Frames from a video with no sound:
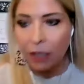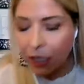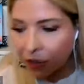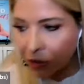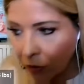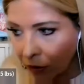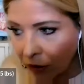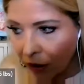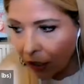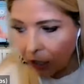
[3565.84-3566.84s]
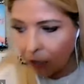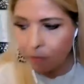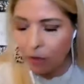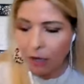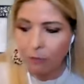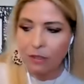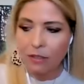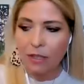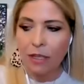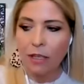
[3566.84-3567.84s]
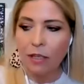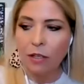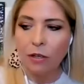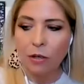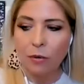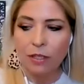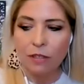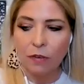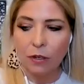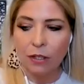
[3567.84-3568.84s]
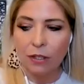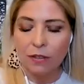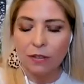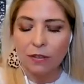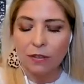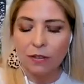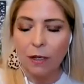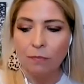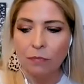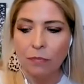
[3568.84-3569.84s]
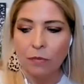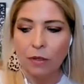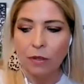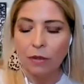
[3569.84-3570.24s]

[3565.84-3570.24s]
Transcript: Thoughts yeah, and a so, challenge. Um, I would say, you know, as far as, um,